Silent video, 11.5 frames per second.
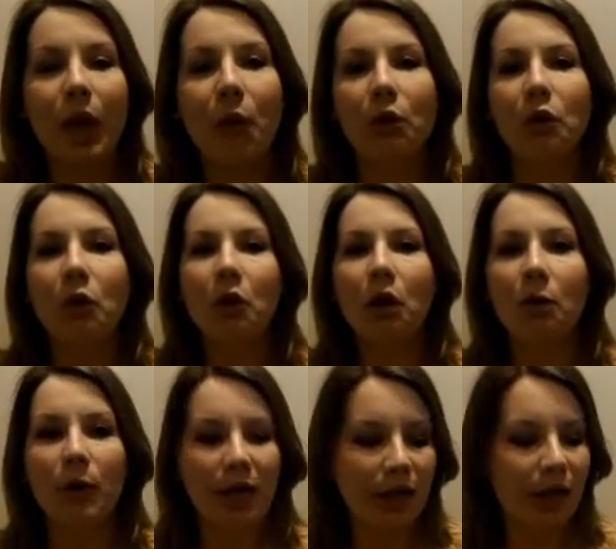I will go
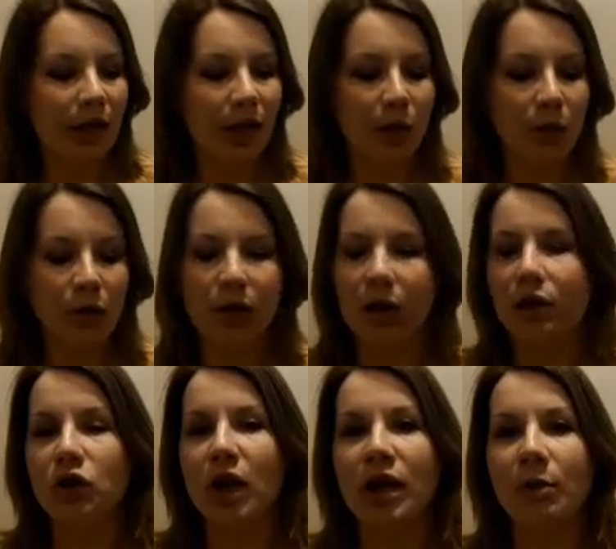away and I will
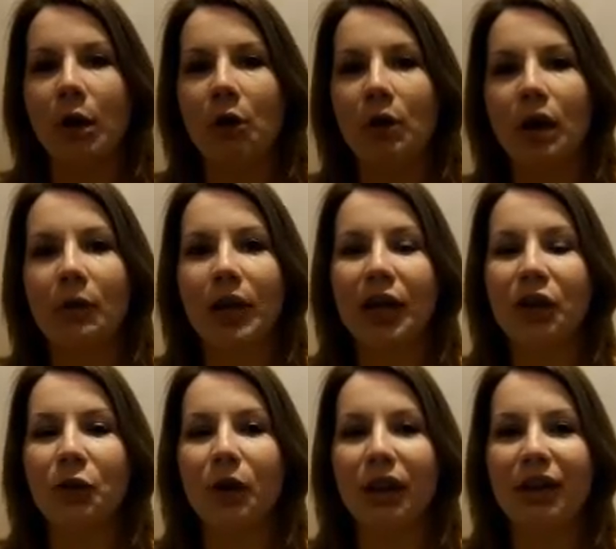try them out and I will let you
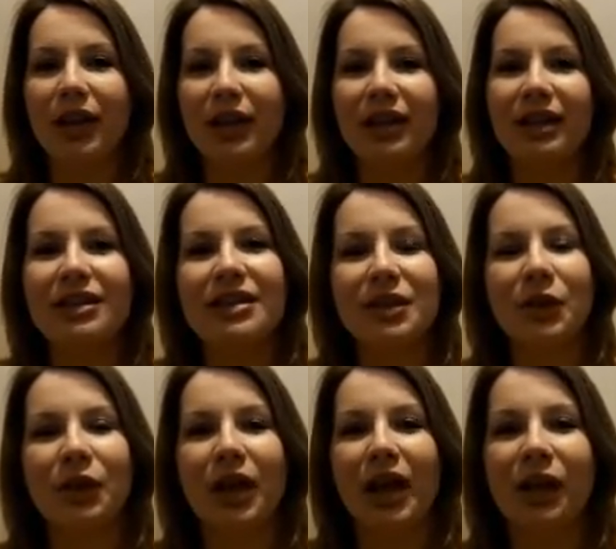know what I think.
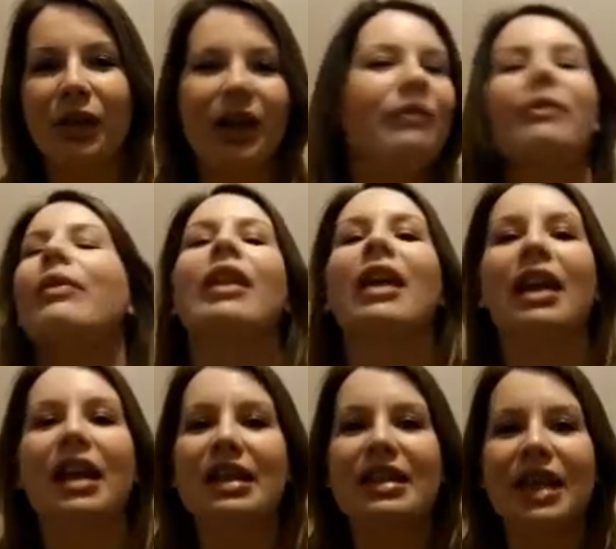So anyway,
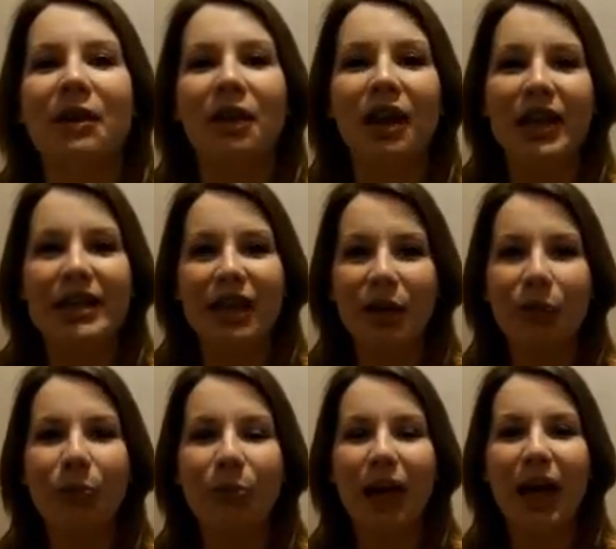see you all later.
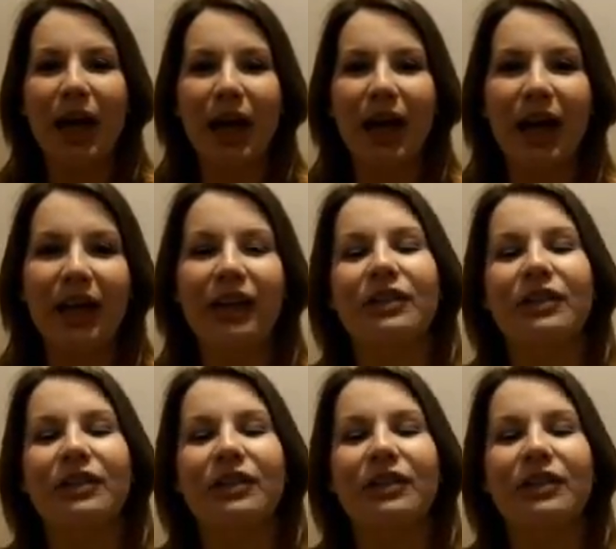Bye.